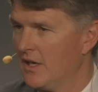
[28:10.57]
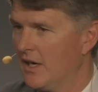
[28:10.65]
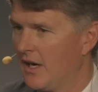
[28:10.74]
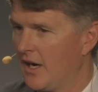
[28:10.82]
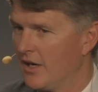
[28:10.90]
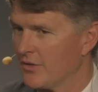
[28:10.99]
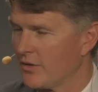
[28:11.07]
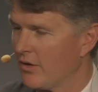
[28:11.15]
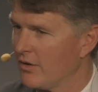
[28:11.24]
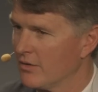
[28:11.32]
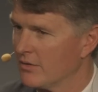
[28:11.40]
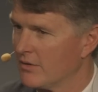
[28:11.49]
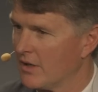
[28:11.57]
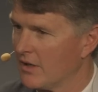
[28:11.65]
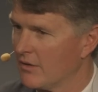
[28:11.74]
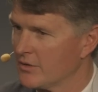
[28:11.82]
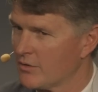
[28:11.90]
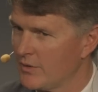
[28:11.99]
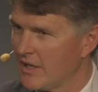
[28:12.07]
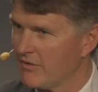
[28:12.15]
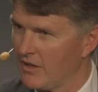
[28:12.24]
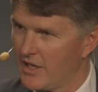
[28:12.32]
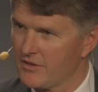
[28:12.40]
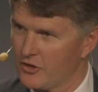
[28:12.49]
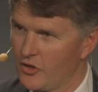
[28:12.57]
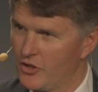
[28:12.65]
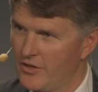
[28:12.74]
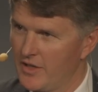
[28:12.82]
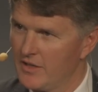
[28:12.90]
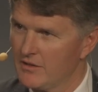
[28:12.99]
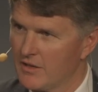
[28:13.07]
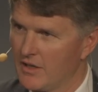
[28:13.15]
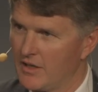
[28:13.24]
Uh, so, uh, so we have a lot to learn there,